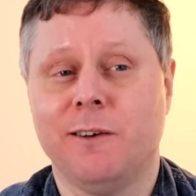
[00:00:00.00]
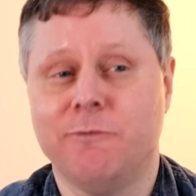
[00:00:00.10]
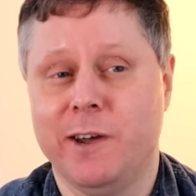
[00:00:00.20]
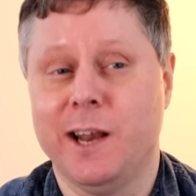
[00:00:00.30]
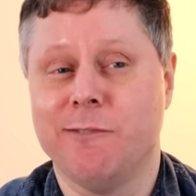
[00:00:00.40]

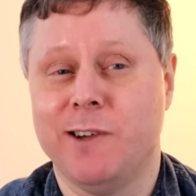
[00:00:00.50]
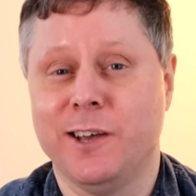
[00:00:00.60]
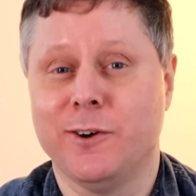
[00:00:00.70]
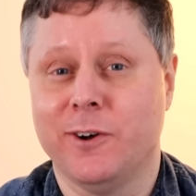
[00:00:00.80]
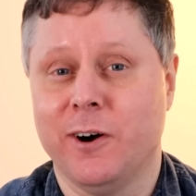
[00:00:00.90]
really
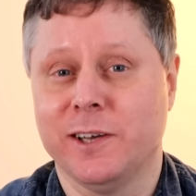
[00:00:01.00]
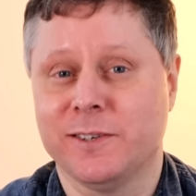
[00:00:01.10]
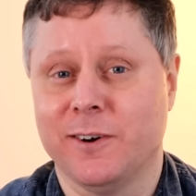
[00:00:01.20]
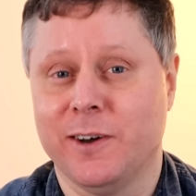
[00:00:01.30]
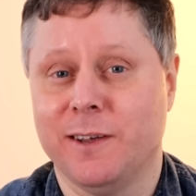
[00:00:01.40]
good
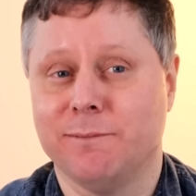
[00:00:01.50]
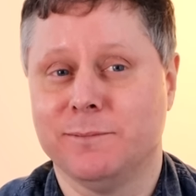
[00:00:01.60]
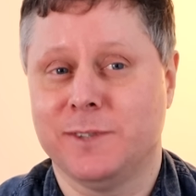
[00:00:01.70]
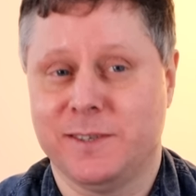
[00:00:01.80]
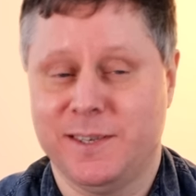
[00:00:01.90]
eyesight
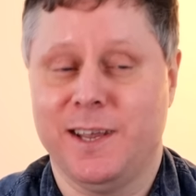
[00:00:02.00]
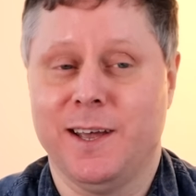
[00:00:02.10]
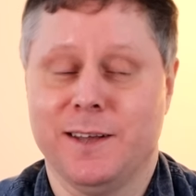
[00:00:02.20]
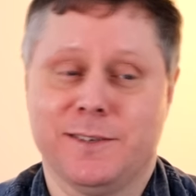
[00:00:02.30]
to see it.